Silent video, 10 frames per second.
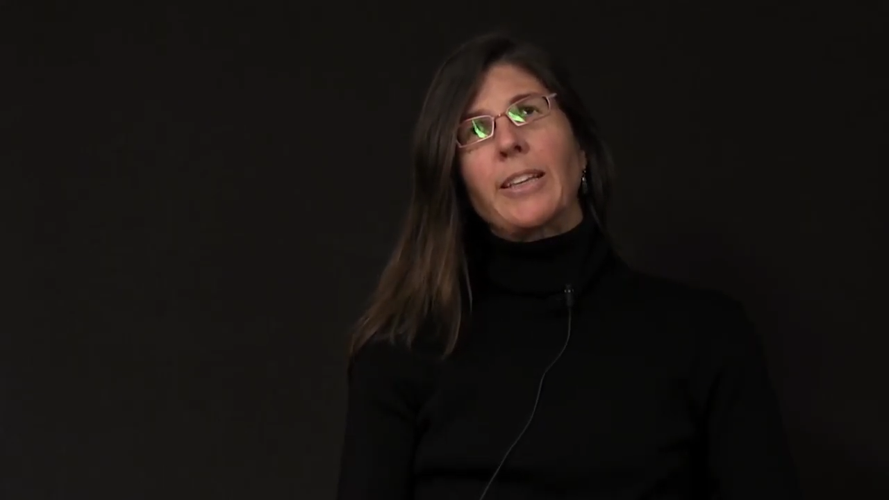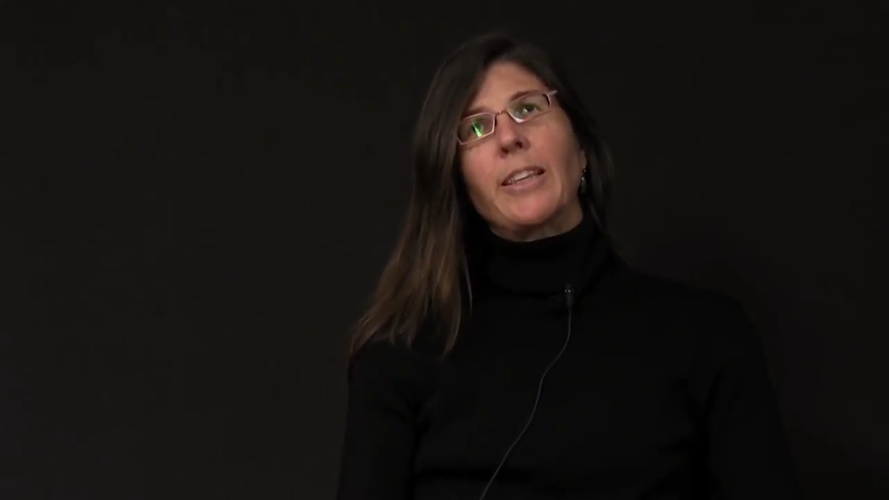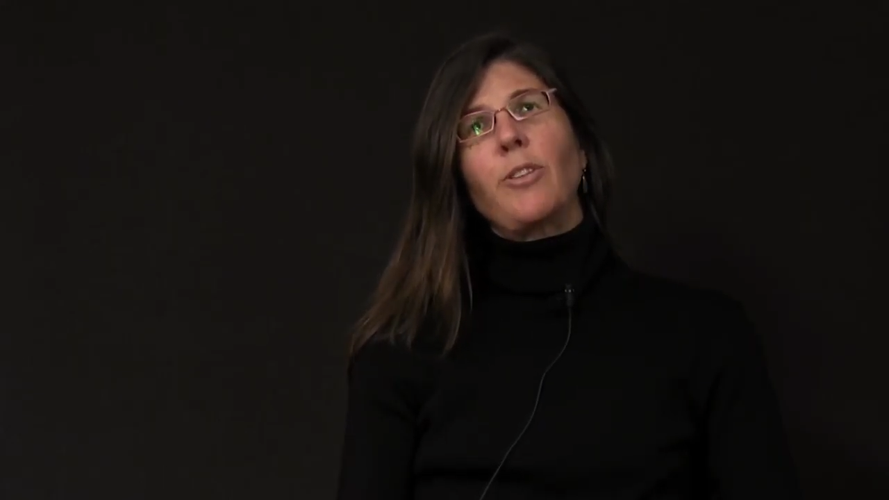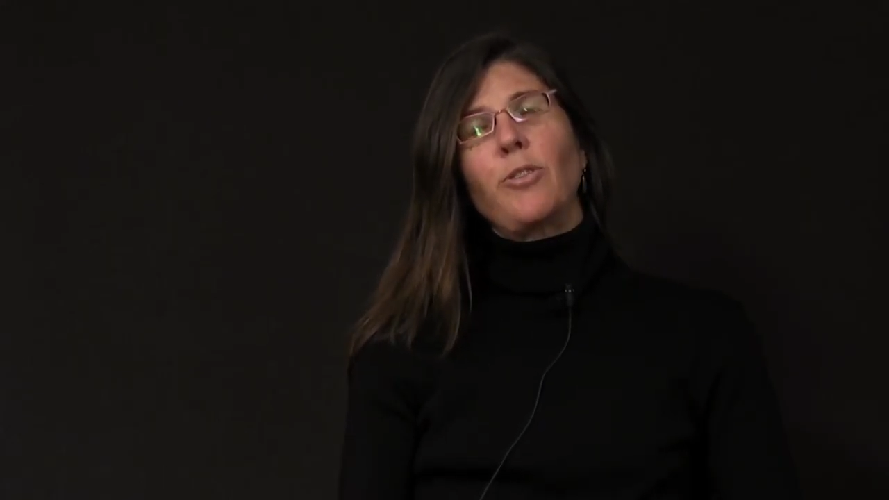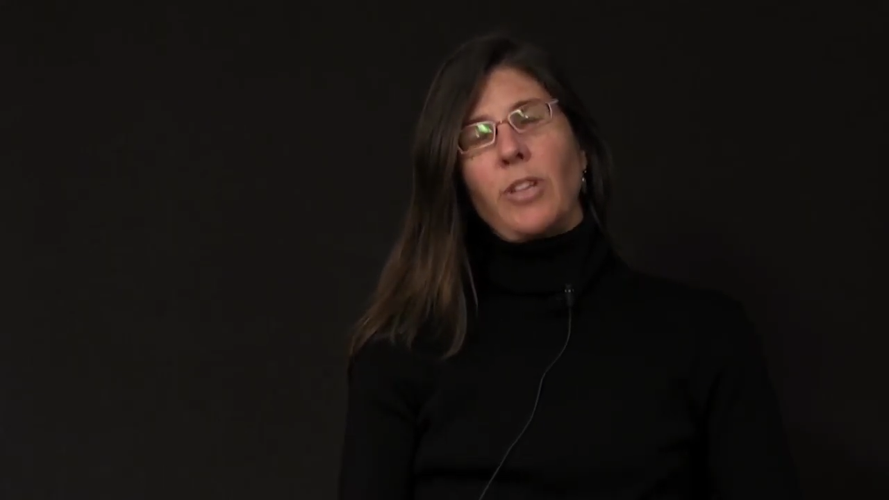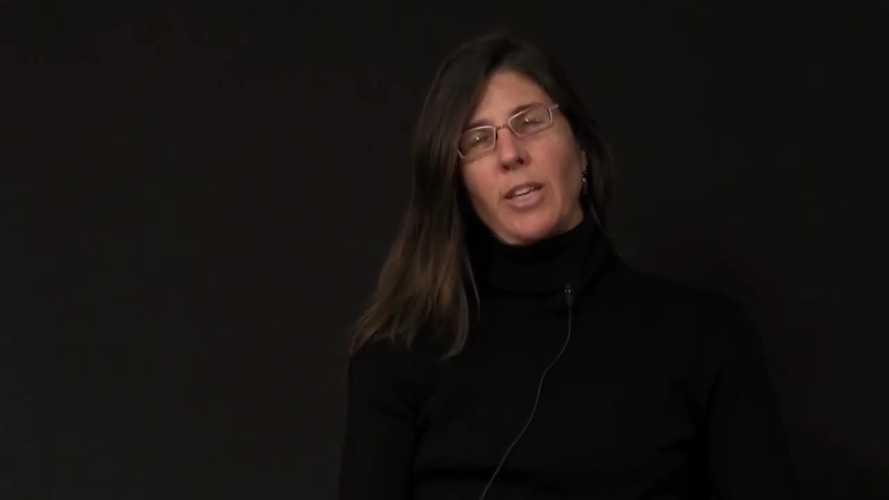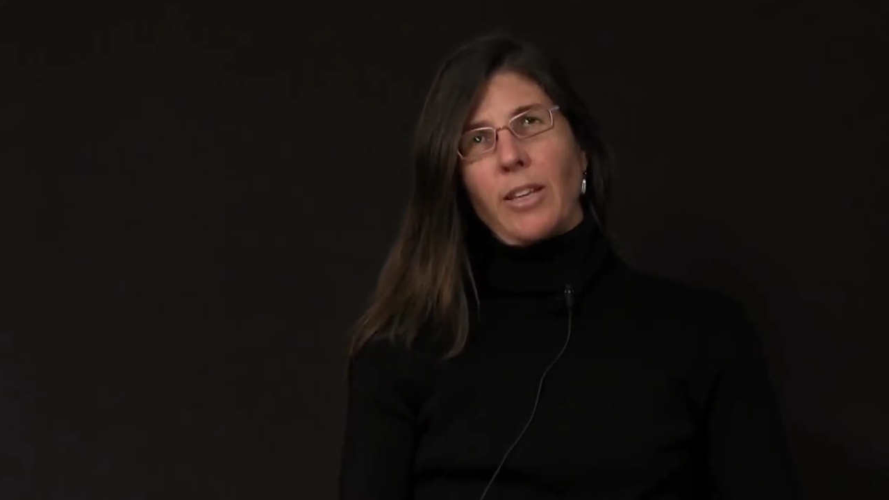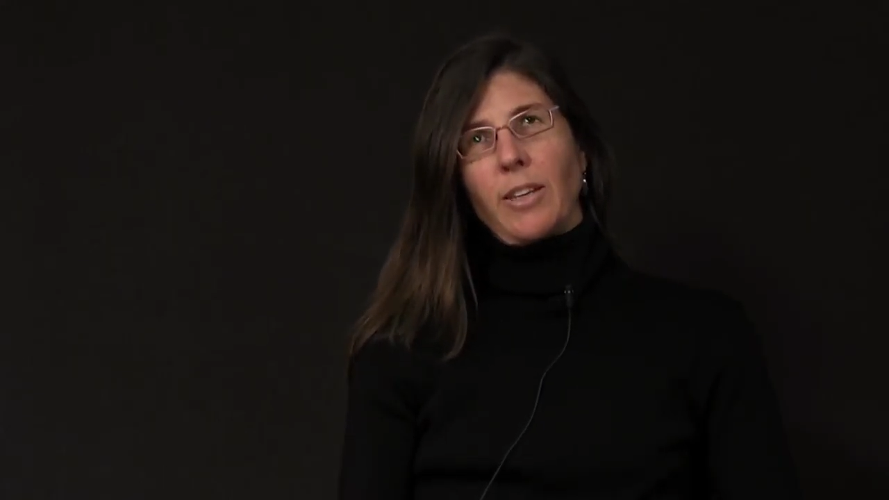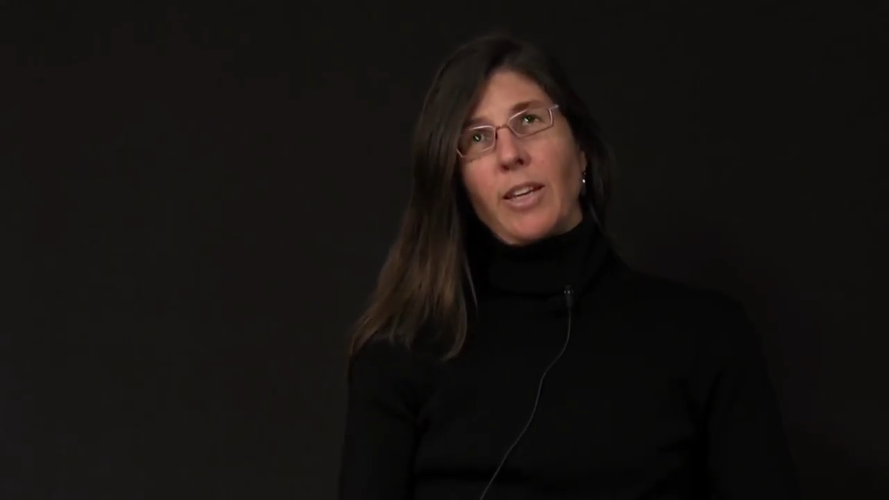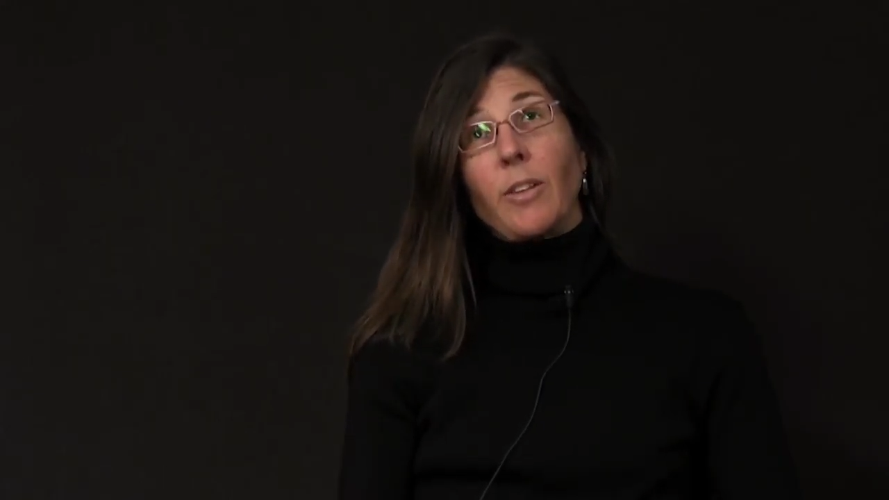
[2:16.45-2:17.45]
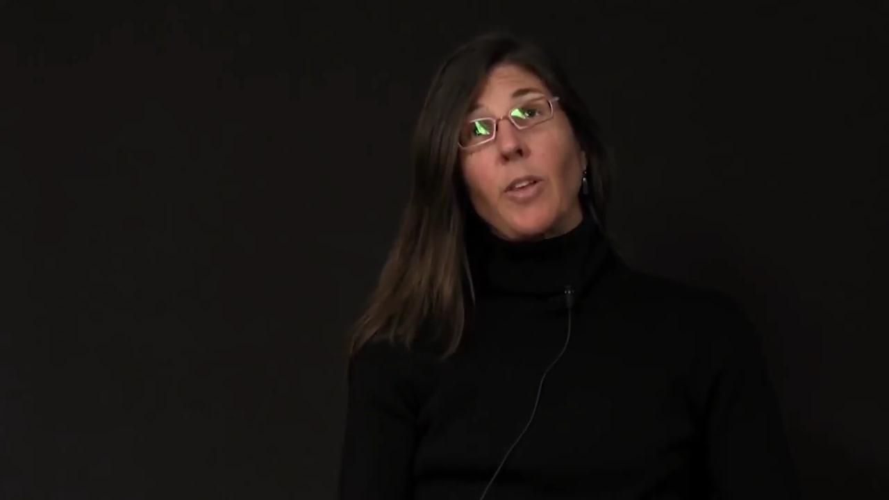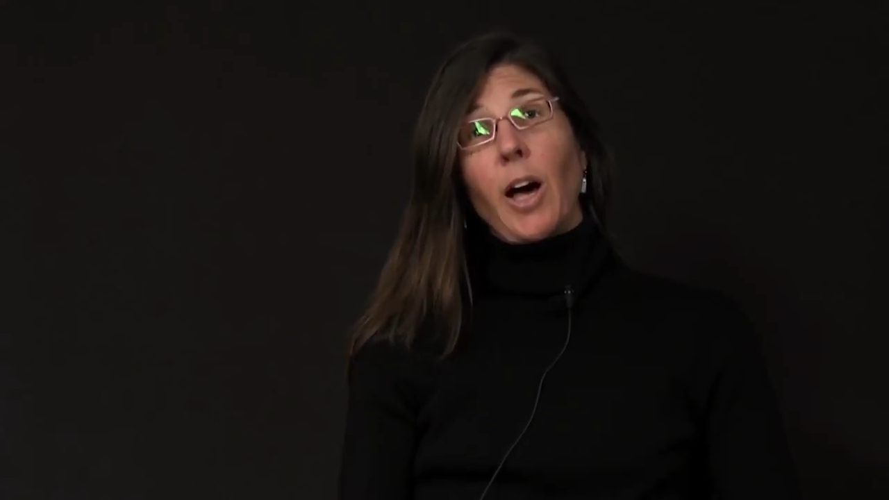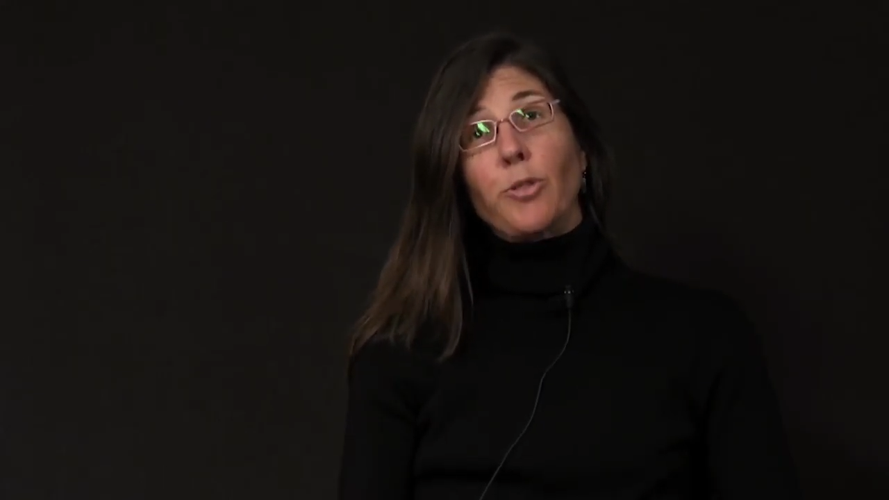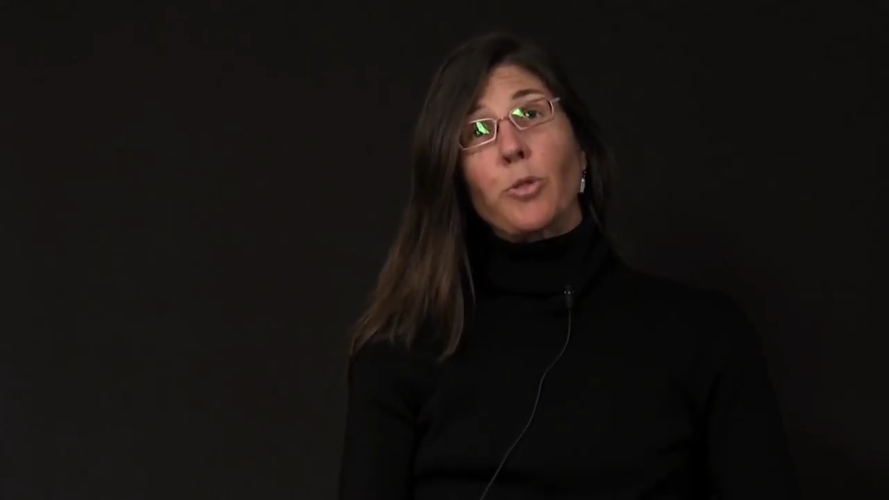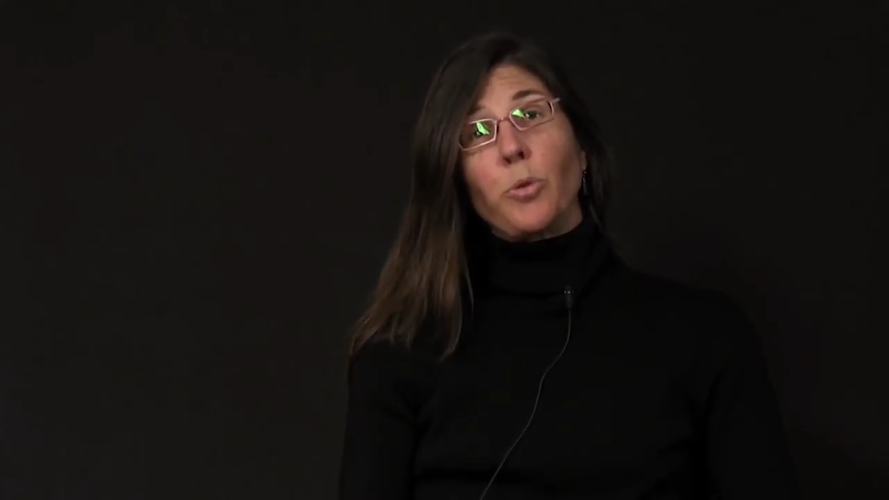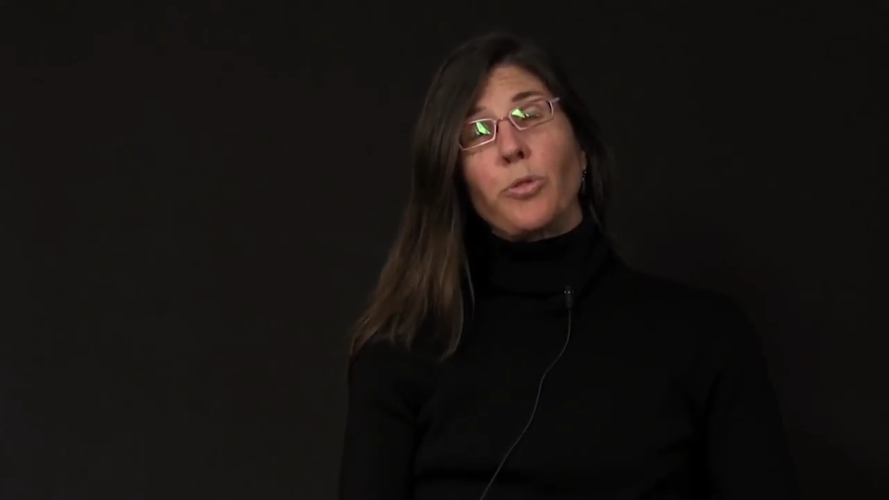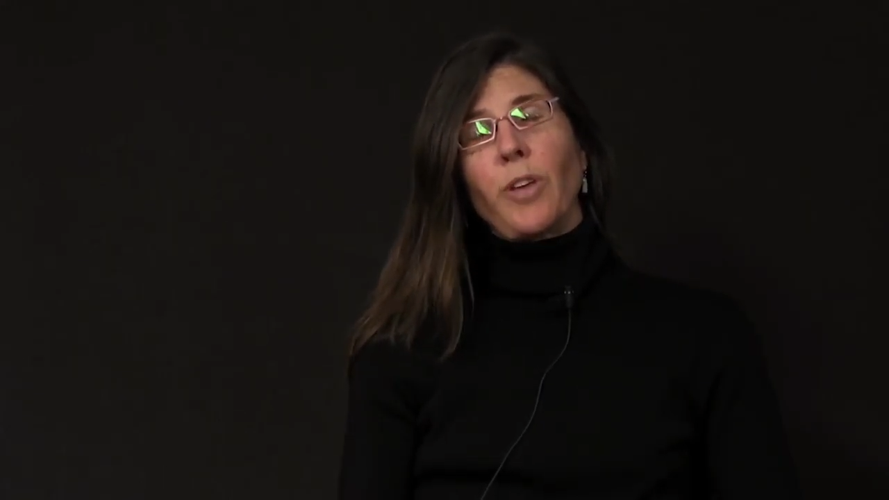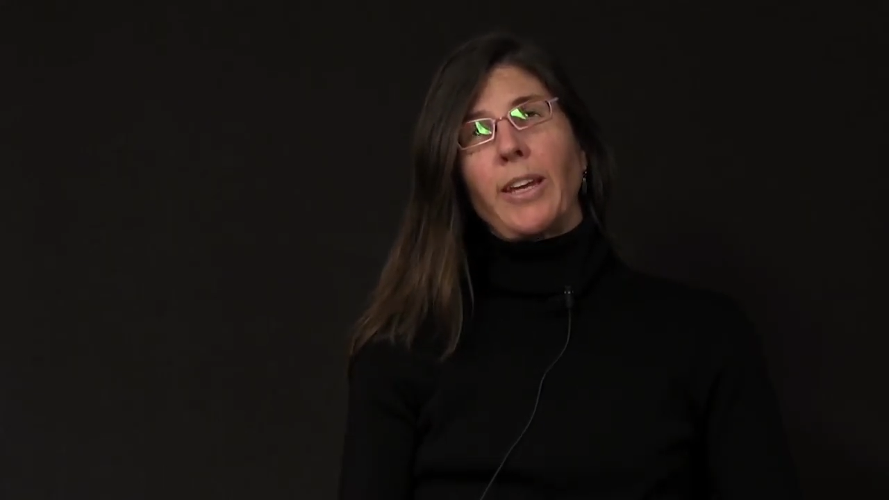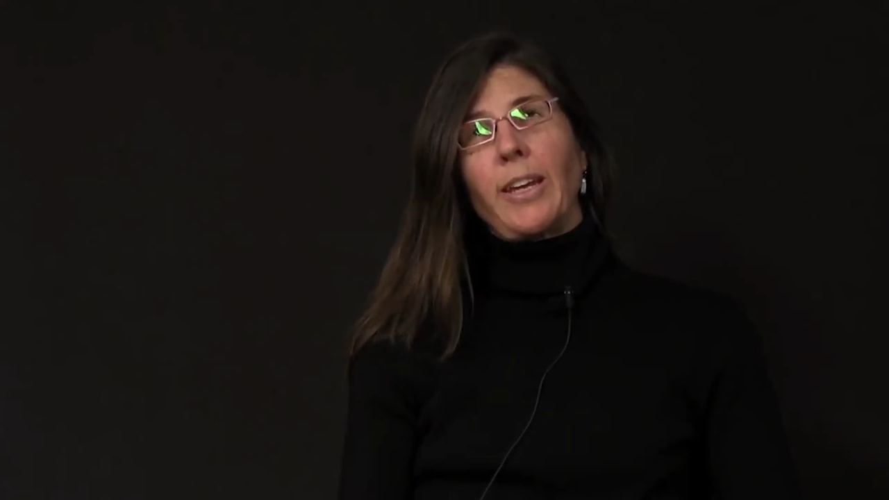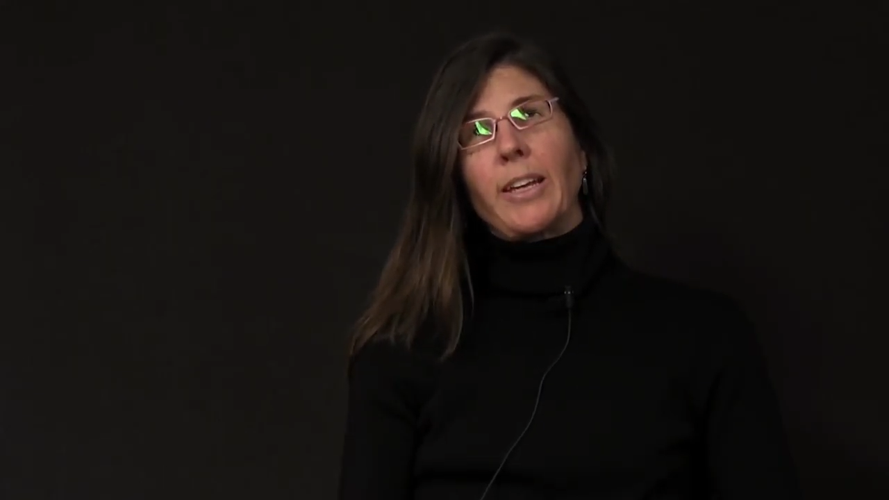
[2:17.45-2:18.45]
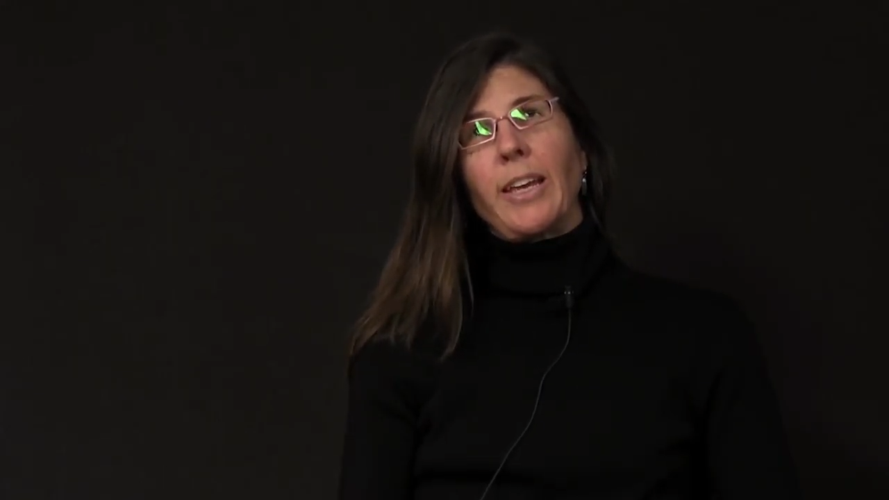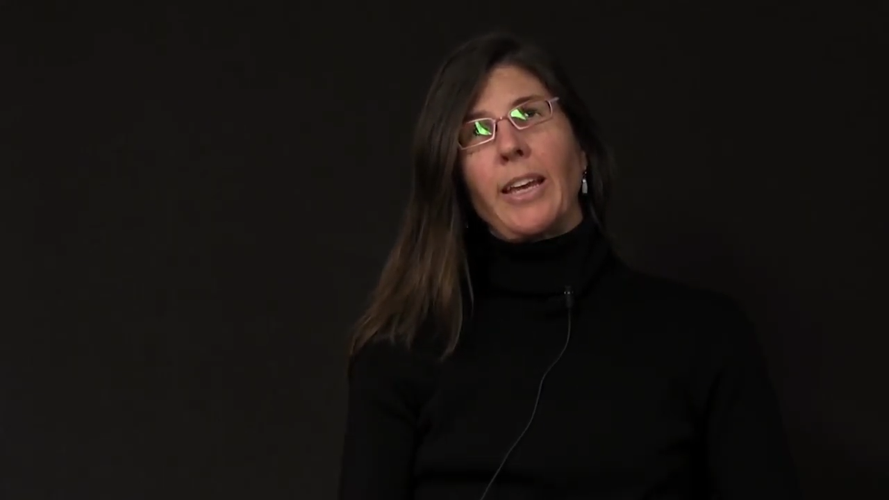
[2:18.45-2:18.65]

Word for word: at least in, in the law school setting,